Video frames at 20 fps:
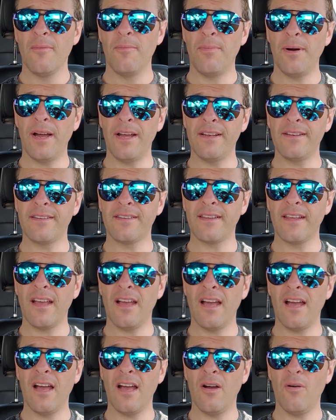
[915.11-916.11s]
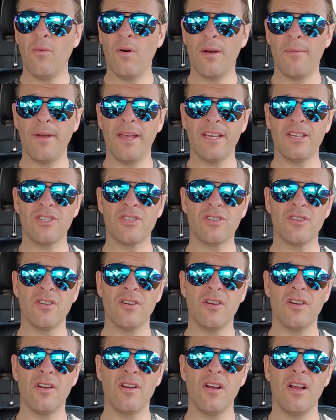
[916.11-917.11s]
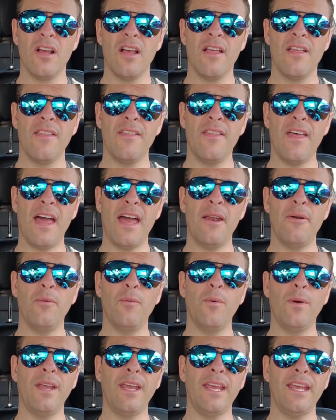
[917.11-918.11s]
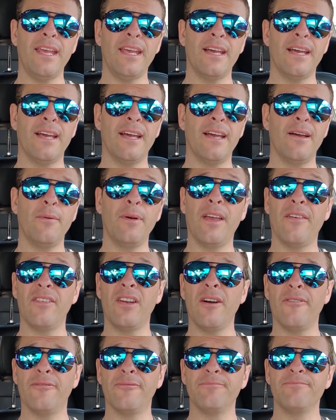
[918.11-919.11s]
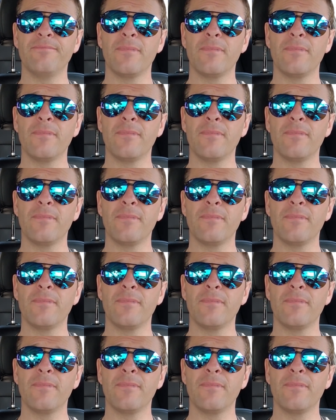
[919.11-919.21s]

But want to make sure that we have enough.